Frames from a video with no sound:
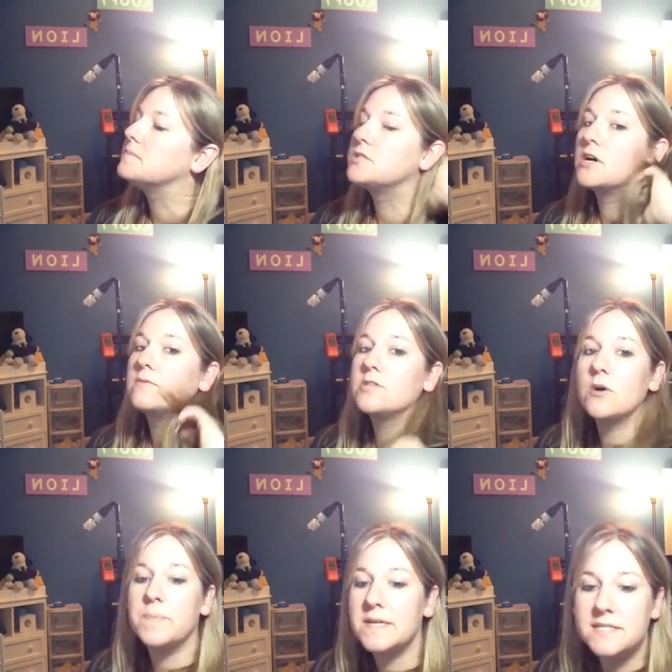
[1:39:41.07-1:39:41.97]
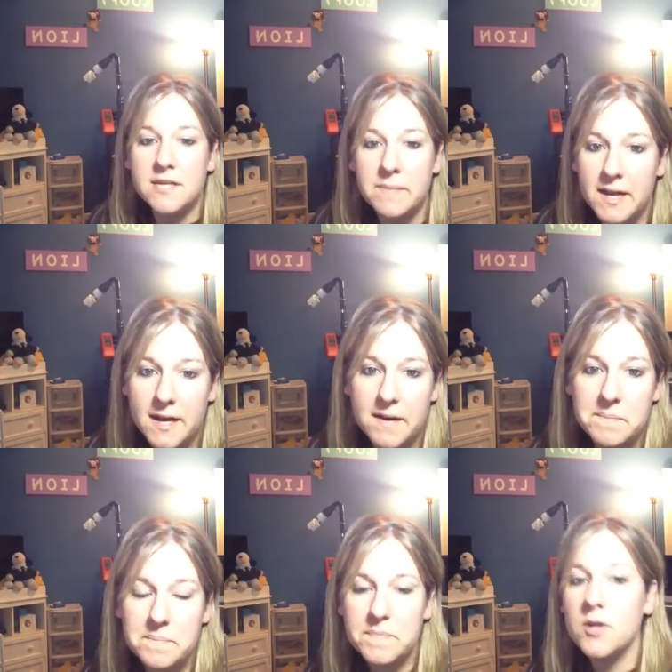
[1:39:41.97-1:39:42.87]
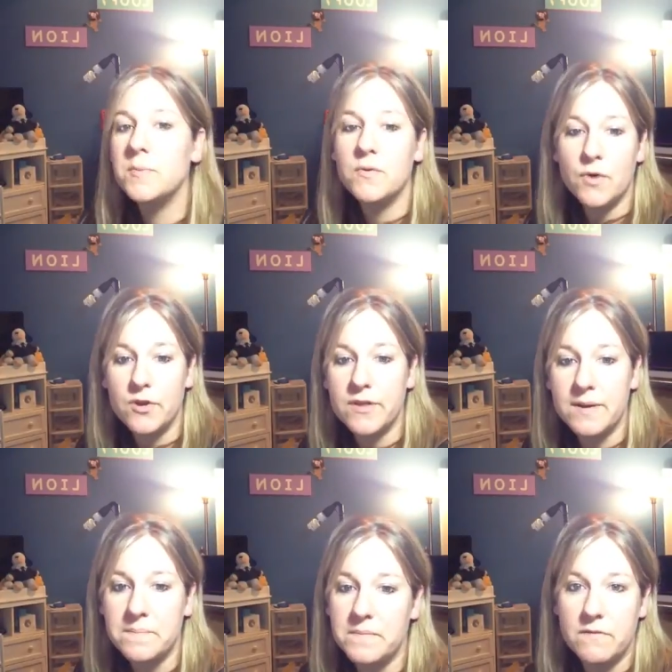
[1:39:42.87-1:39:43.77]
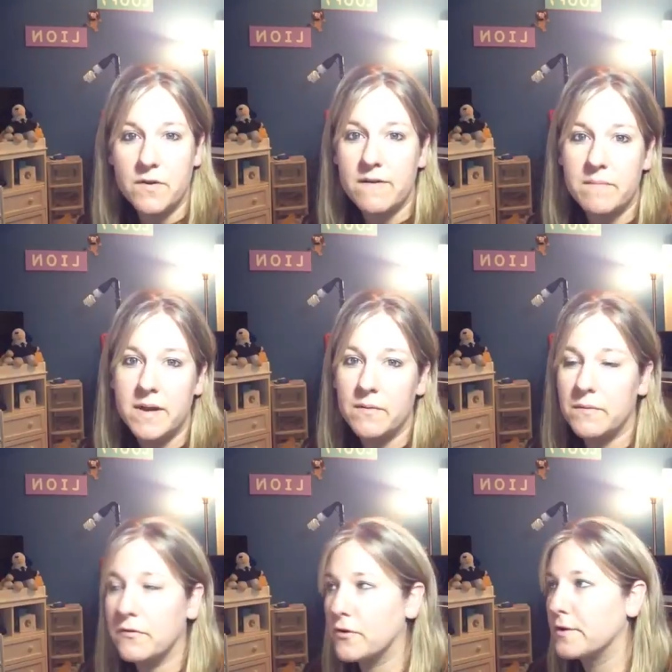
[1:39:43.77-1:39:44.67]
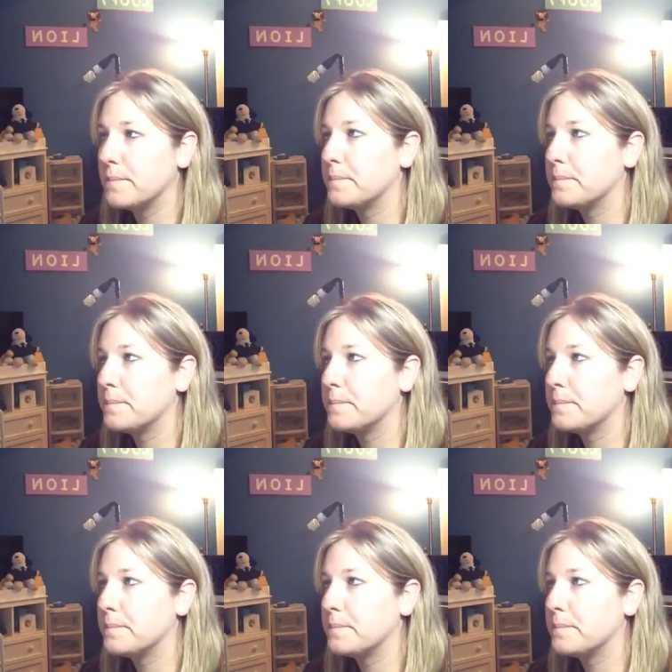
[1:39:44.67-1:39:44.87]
So don't be intimidated. It'll be worth it if you haven't made one before.